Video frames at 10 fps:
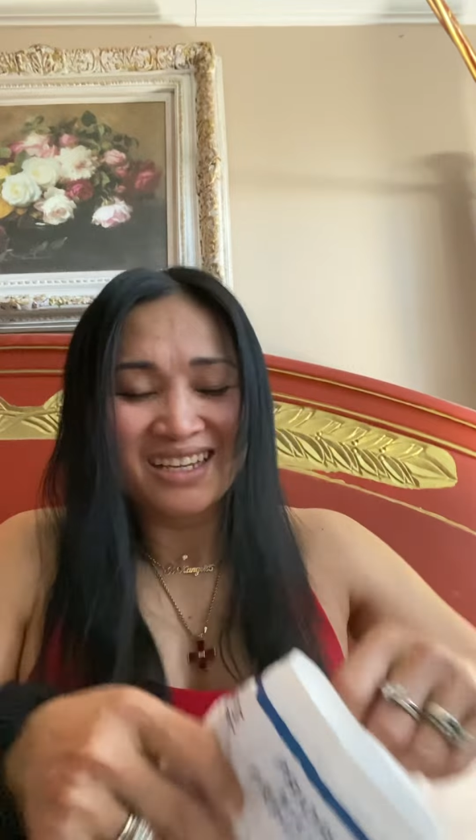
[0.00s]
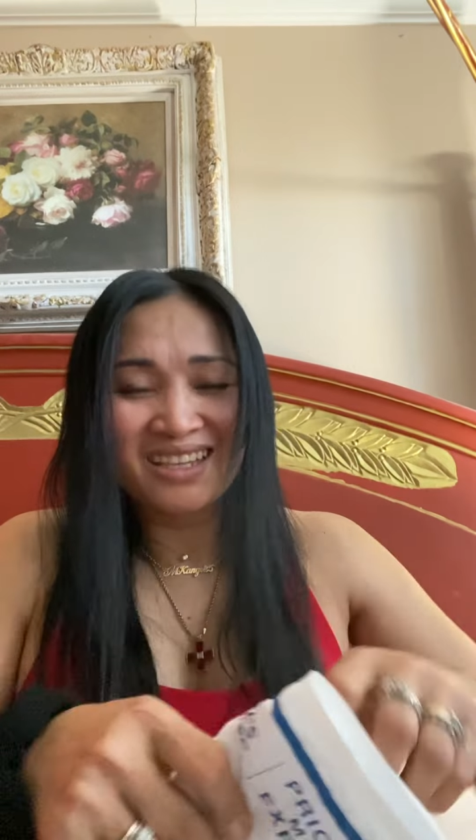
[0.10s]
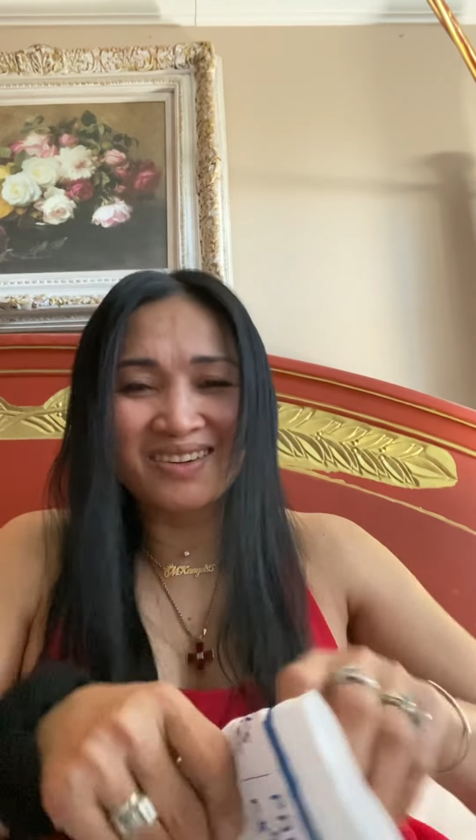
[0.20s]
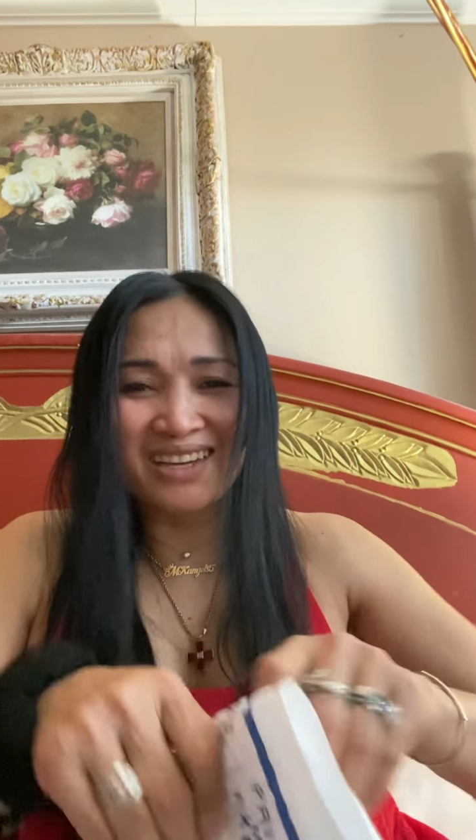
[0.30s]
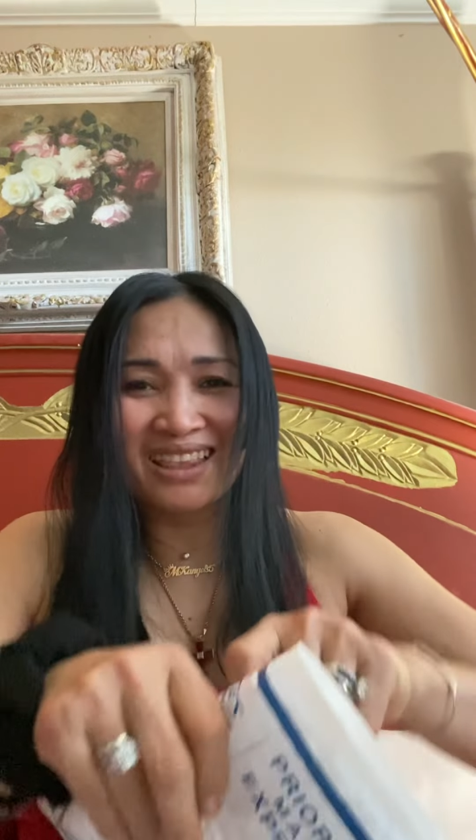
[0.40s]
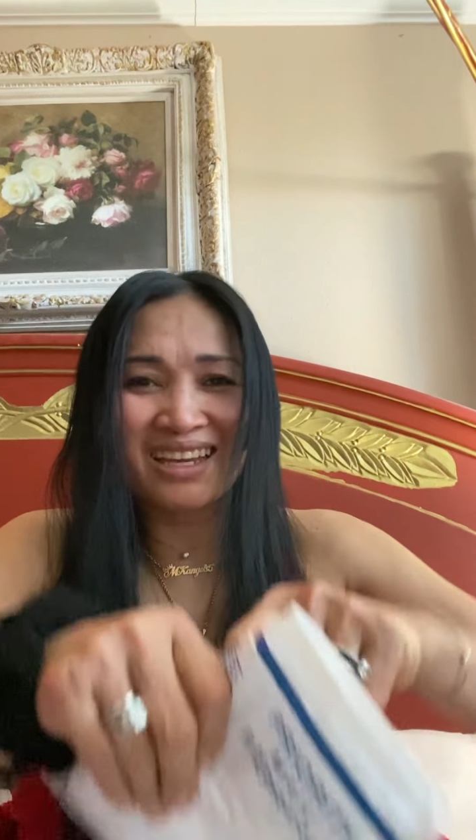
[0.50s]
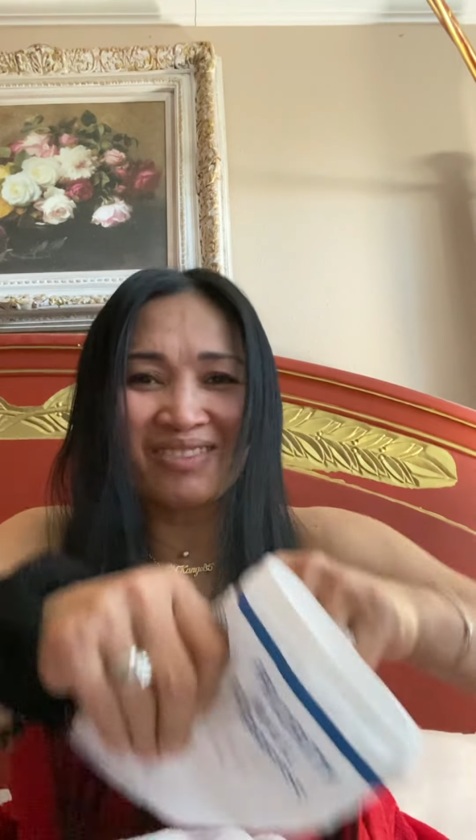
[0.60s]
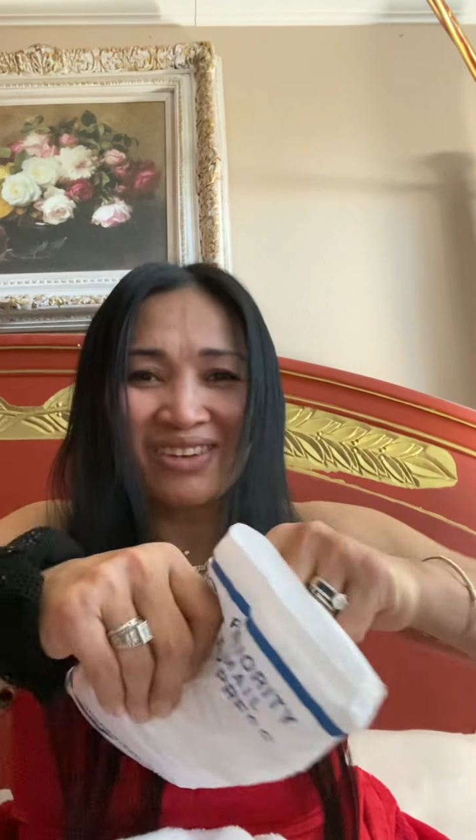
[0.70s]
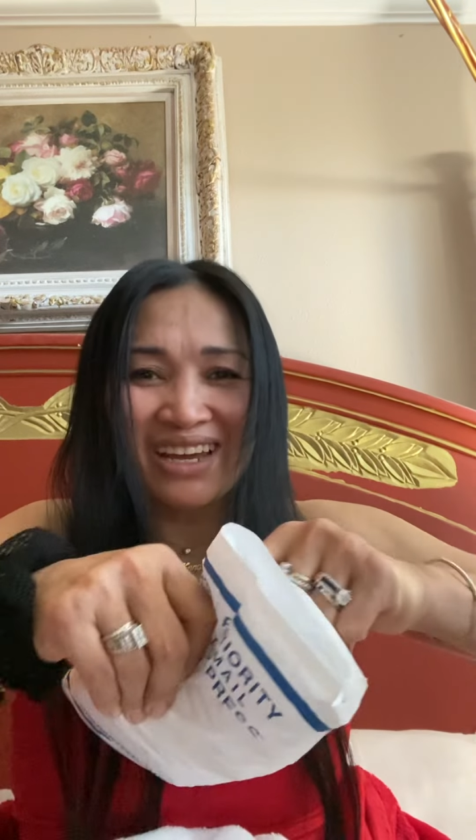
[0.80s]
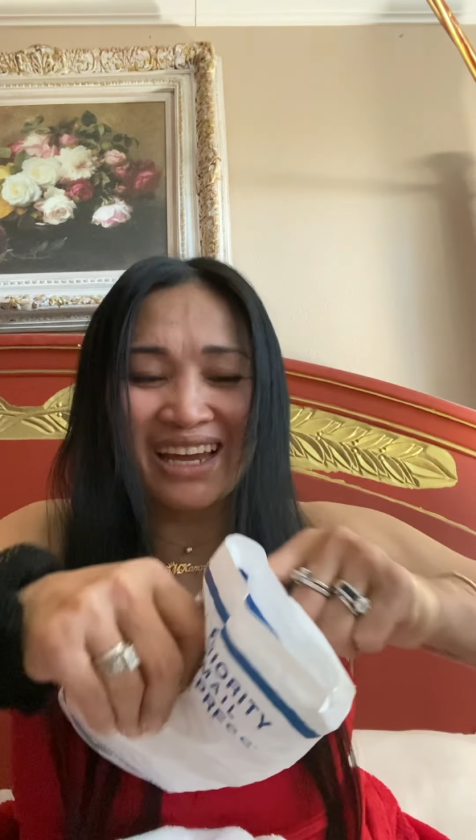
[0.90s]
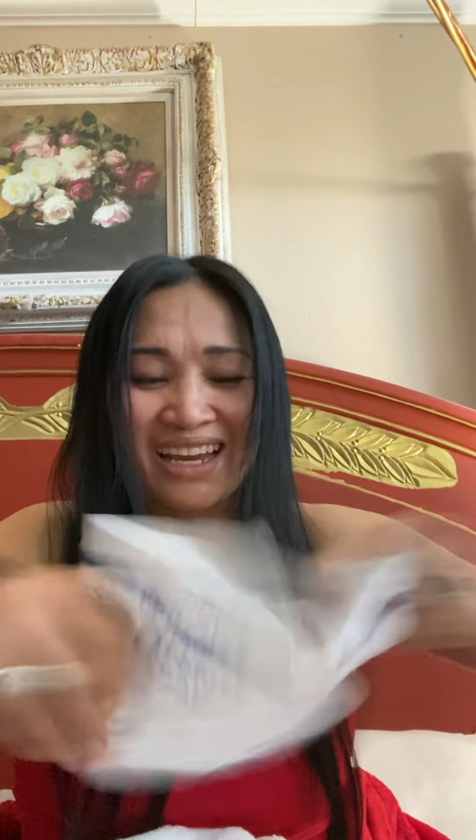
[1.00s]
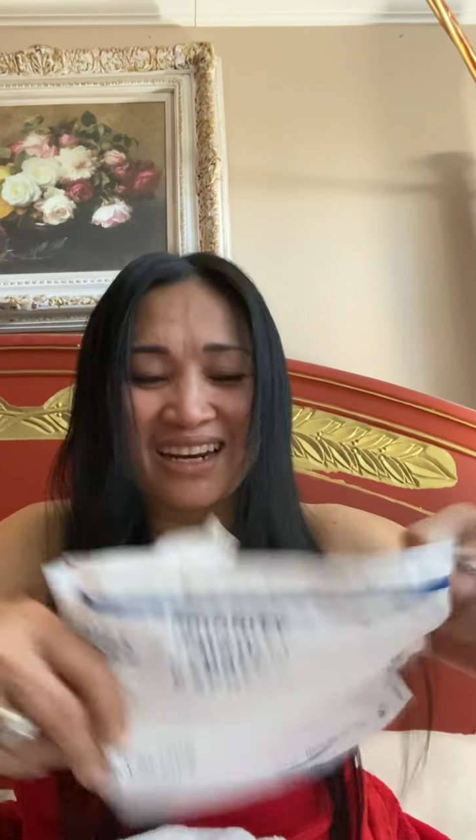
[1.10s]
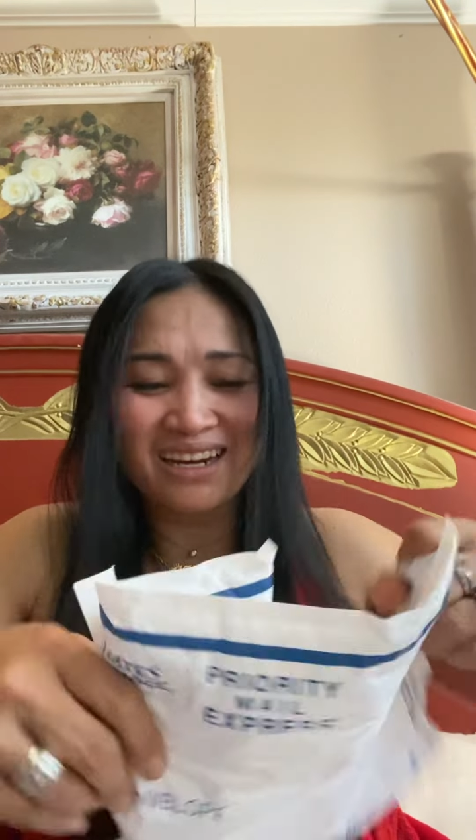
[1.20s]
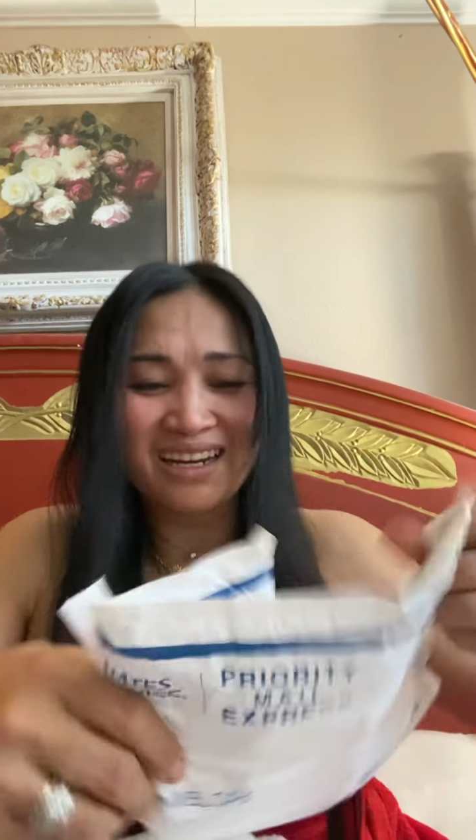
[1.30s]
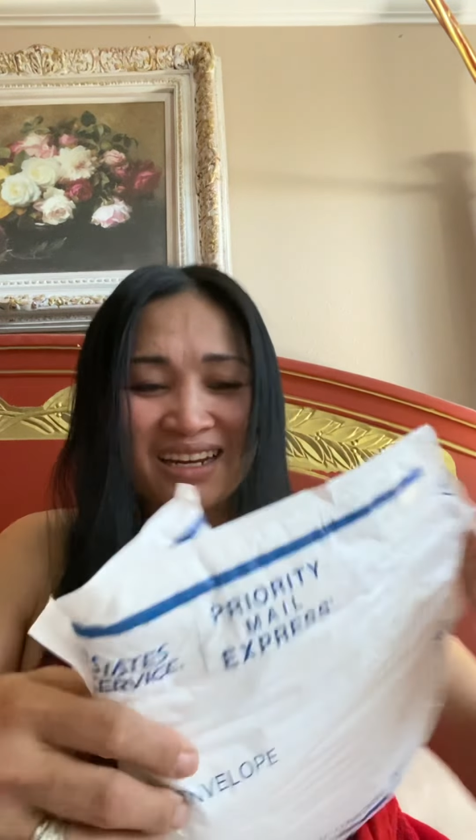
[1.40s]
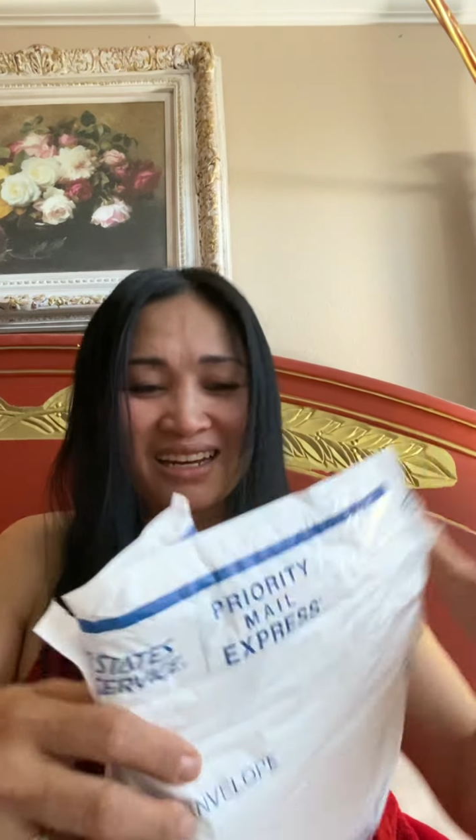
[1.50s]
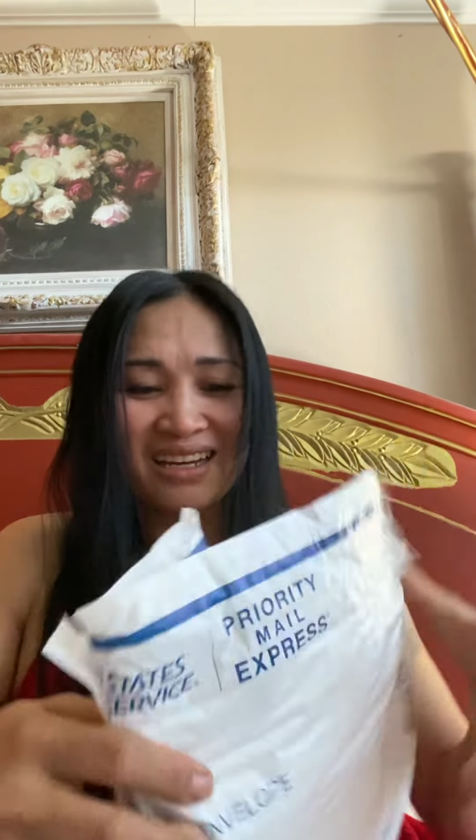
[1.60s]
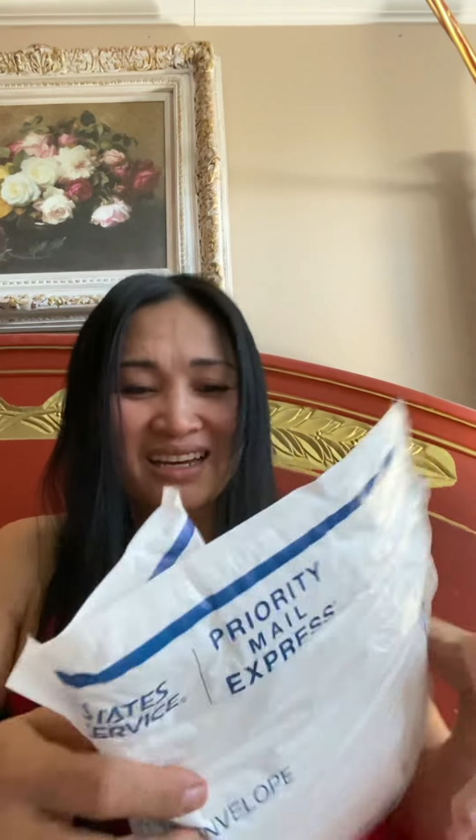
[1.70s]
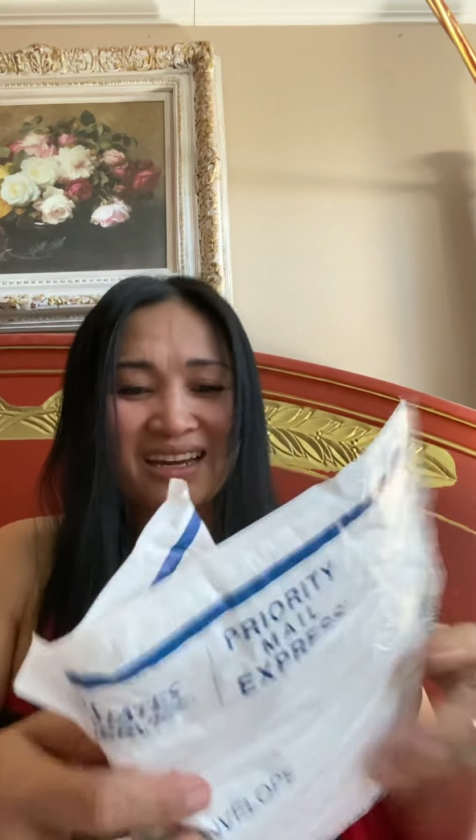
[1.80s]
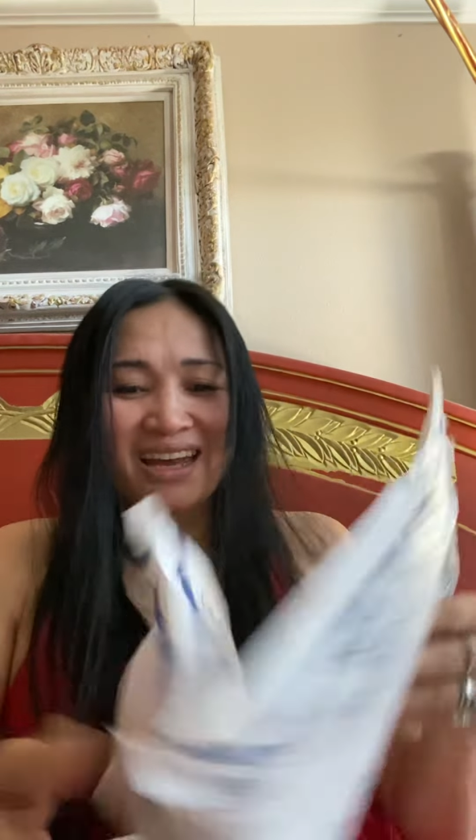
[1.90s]
Tonet Caplin.
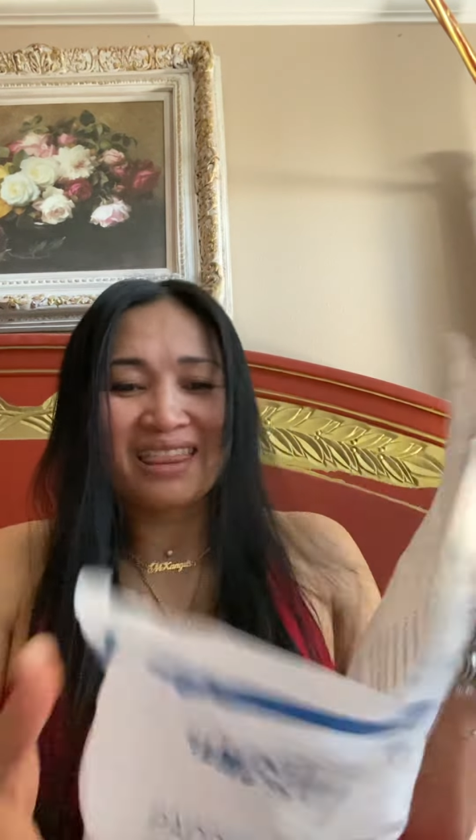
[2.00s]
I